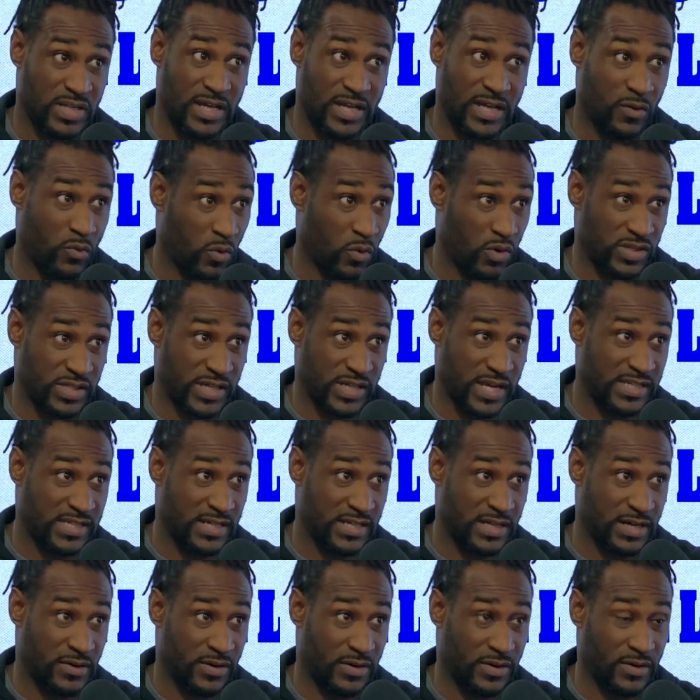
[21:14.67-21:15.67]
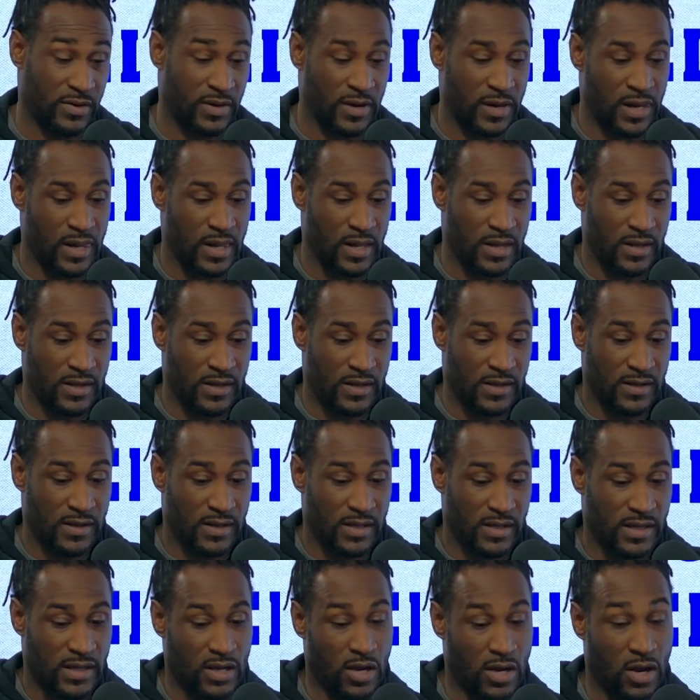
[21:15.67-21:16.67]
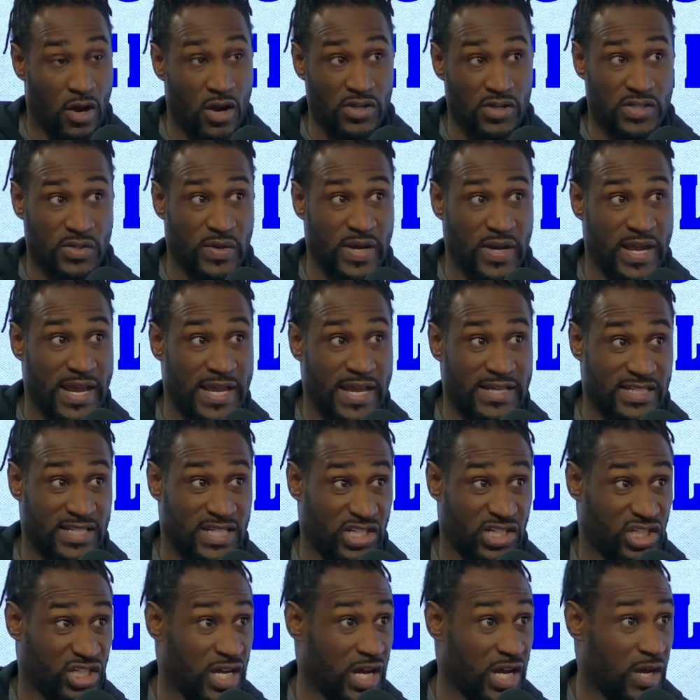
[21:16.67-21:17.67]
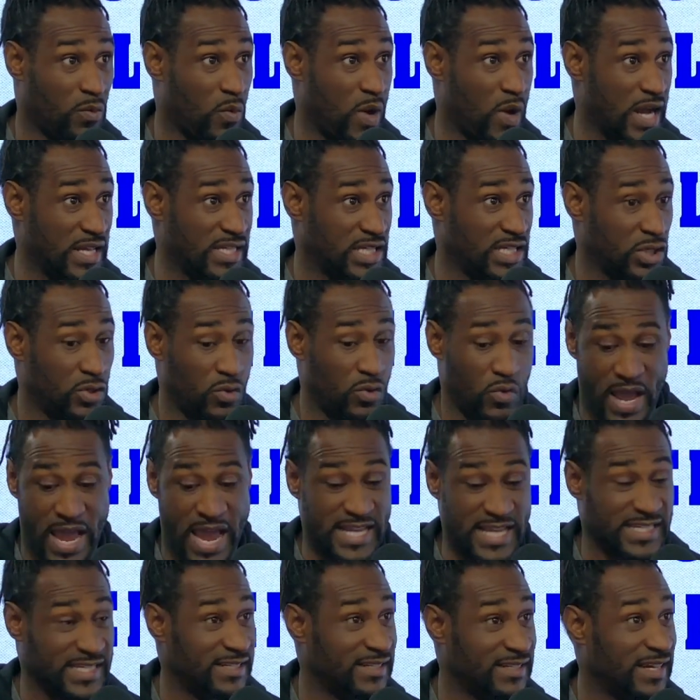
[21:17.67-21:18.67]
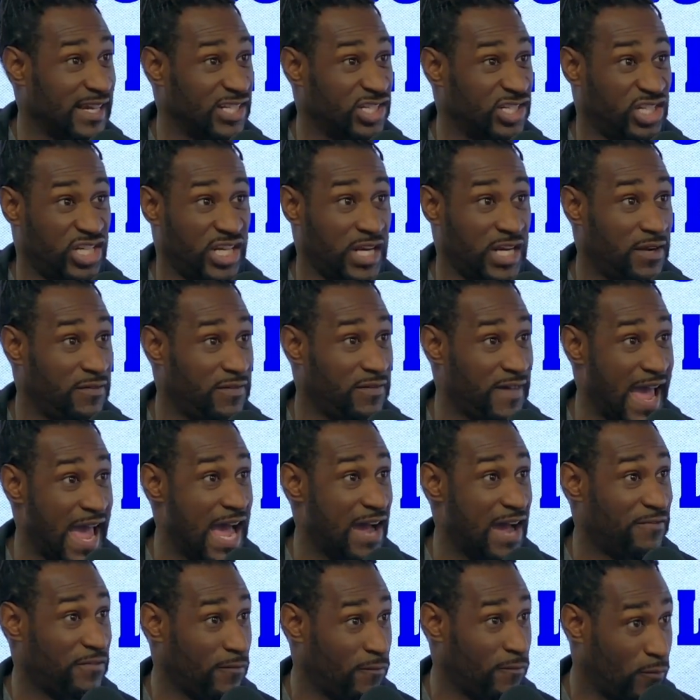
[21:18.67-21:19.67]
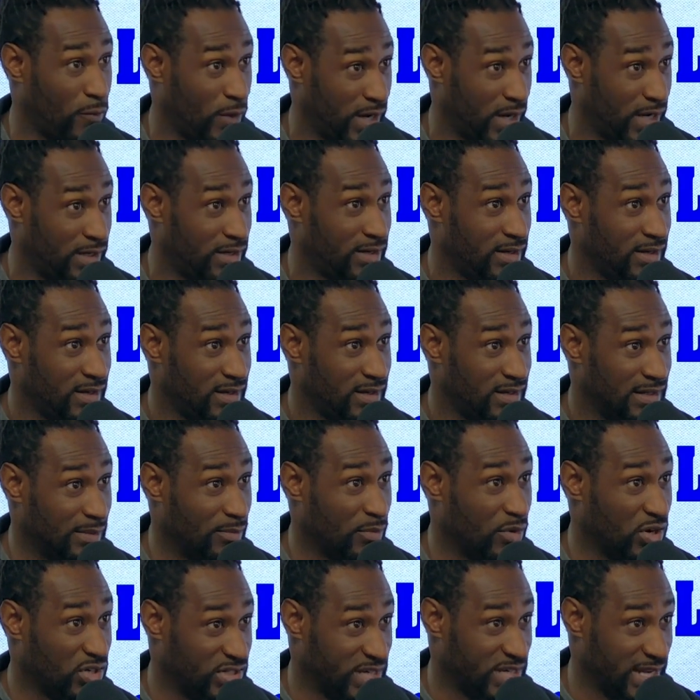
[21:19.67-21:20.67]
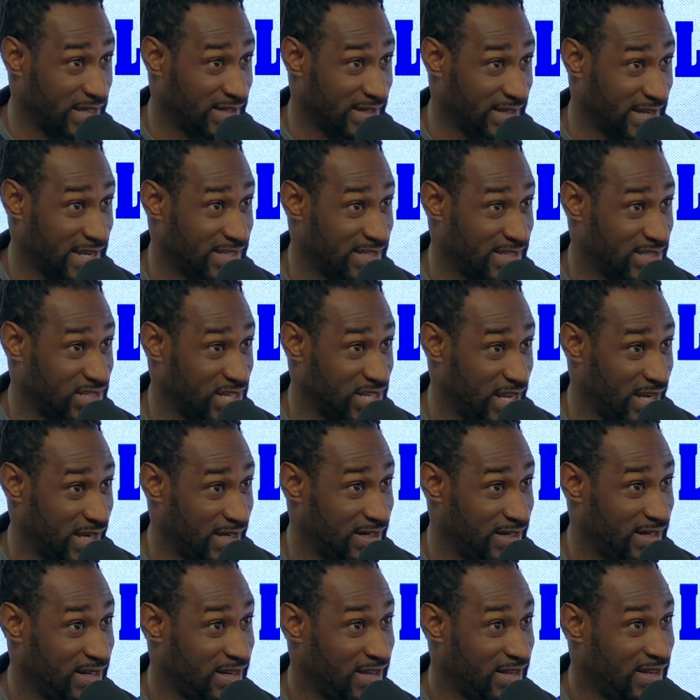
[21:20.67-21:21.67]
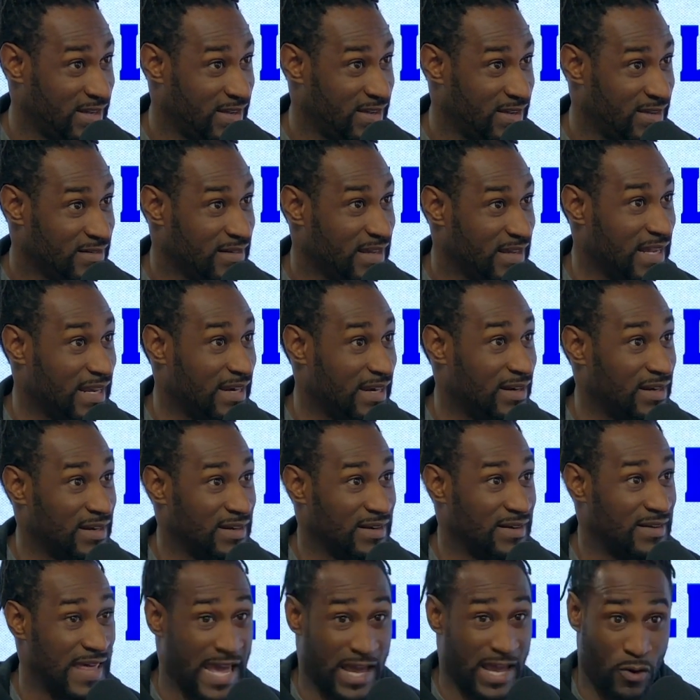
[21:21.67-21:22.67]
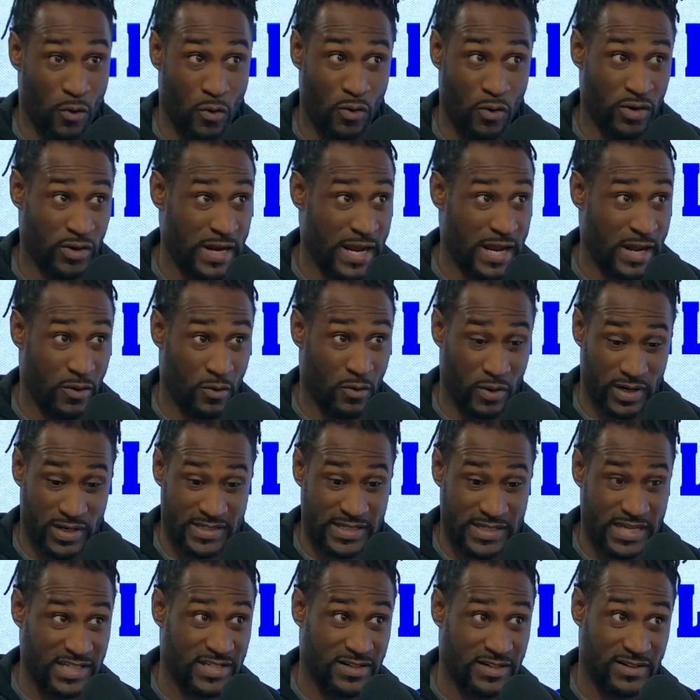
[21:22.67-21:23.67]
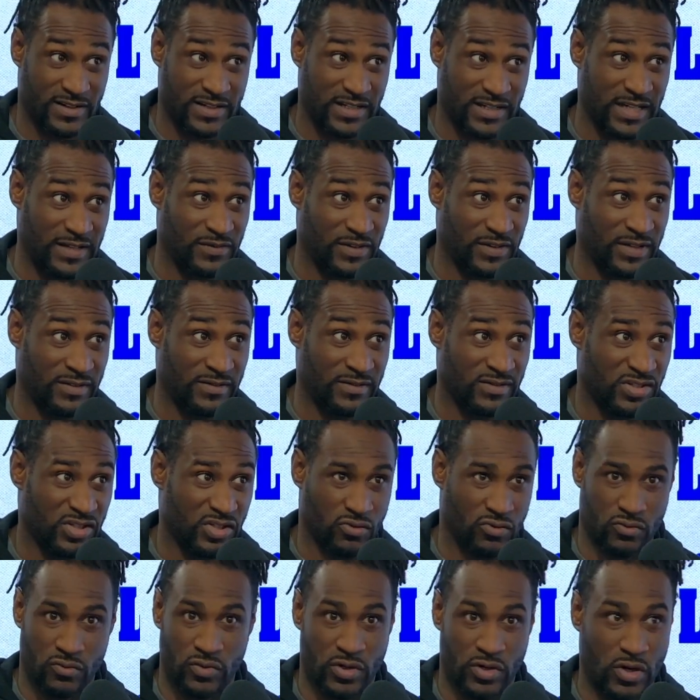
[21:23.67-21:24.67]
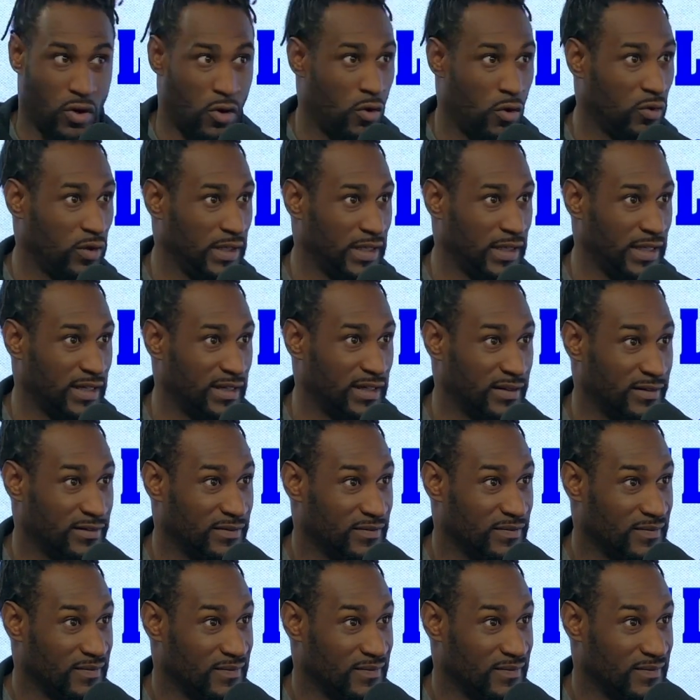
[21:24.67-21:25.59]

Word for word: his leg. Worst case scenario. Also has a Deshaun Watson who hasn't achieved half of what Lamar Jackson has attained, and that order that organization in Cleveland screwed the whole league